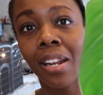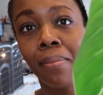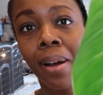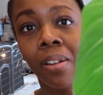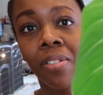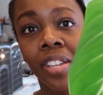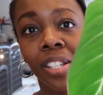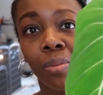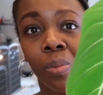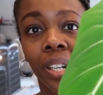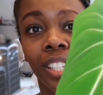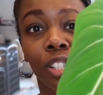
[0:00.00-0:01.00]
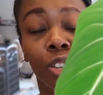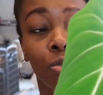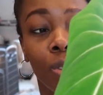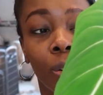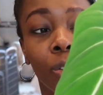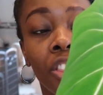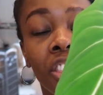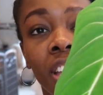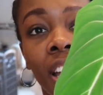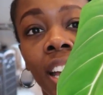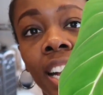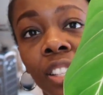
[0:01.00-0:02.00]
about this one's growth.
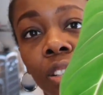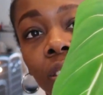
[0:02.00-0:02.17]
So